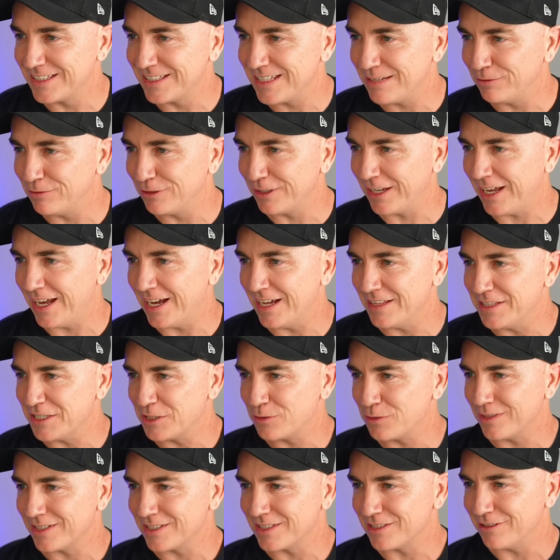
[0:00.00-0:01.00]
so let's have a look at how
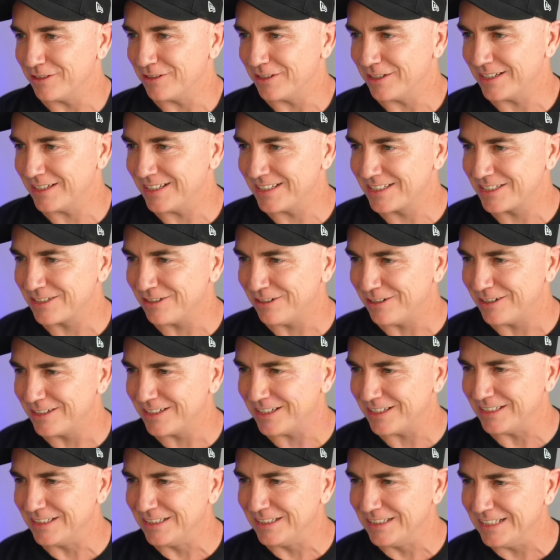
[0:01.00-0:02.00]
this one's loaded. It's
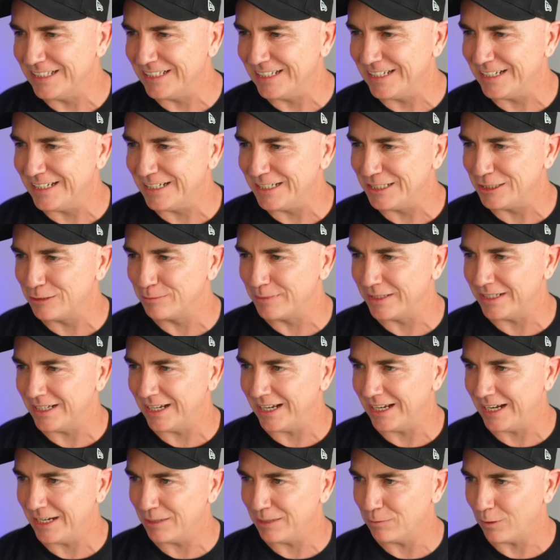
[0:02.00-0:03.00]
gone a little
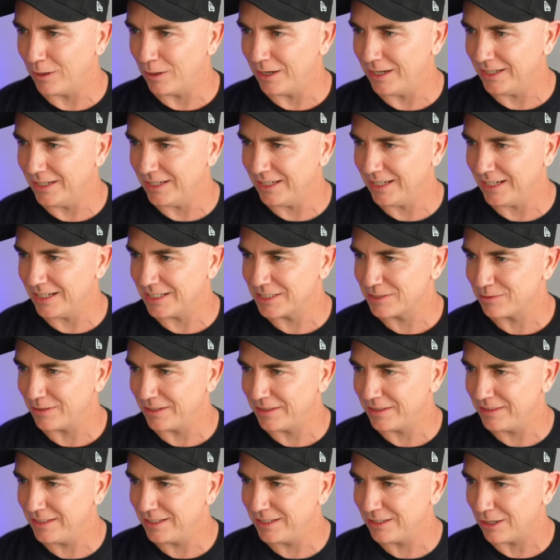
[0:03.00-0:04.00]
bit haywire here. So
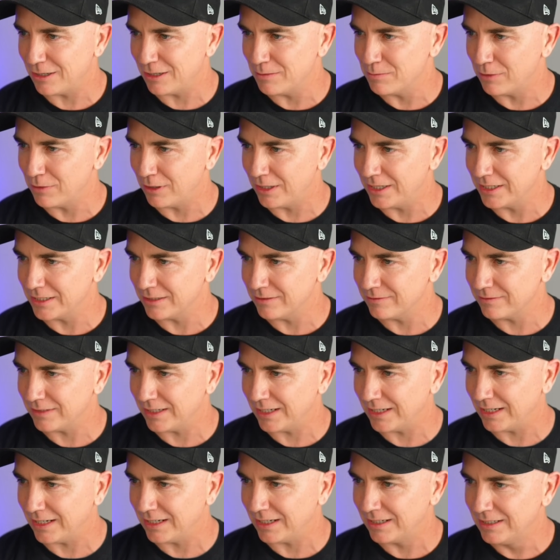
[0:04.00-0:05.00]
I think I might
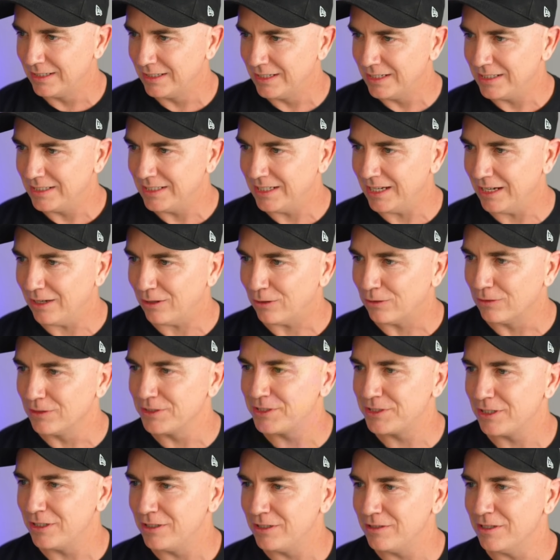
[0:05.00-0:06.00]
have,
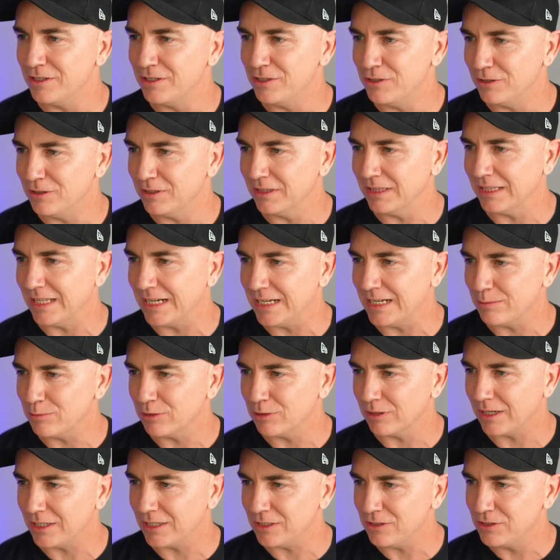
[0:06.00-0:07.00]
also the new
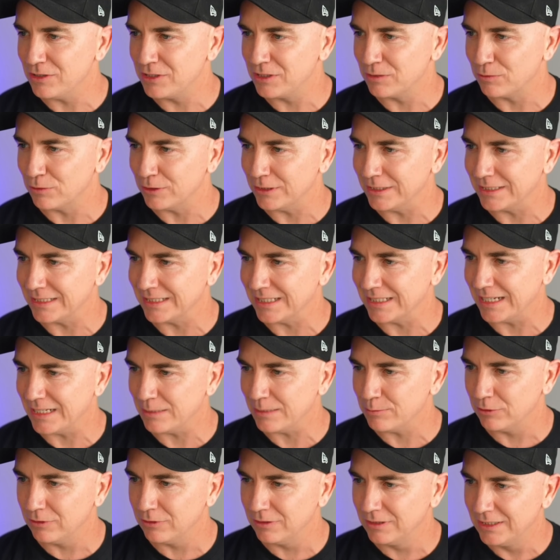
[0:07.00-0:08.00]
label. I used the word
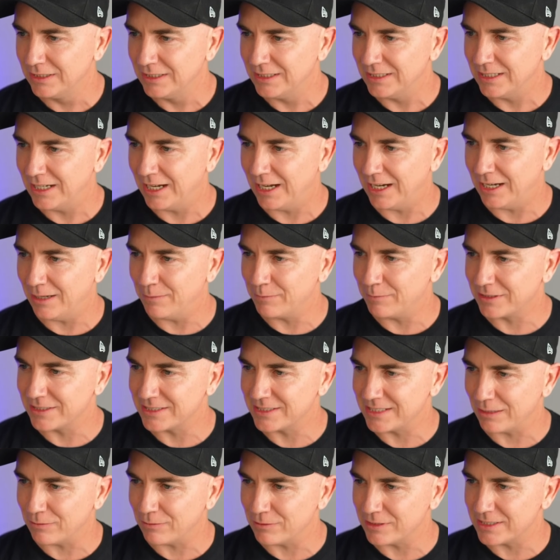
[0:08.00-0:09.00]
label
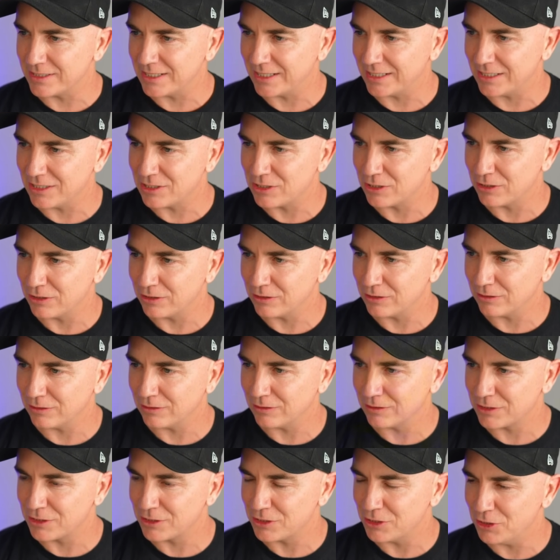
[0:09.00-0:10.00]
because that was that
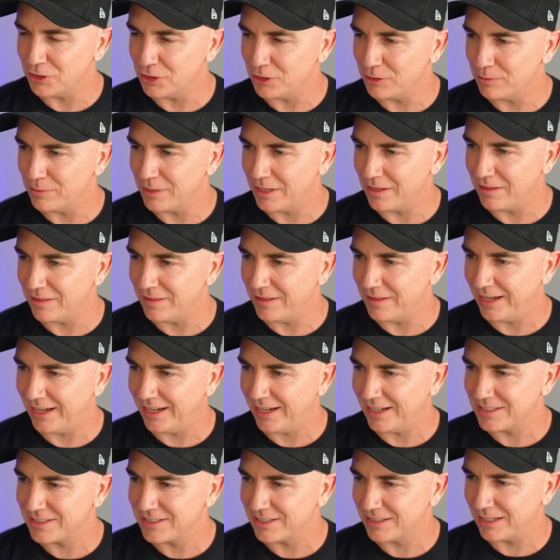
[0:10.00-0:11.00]
internal term there.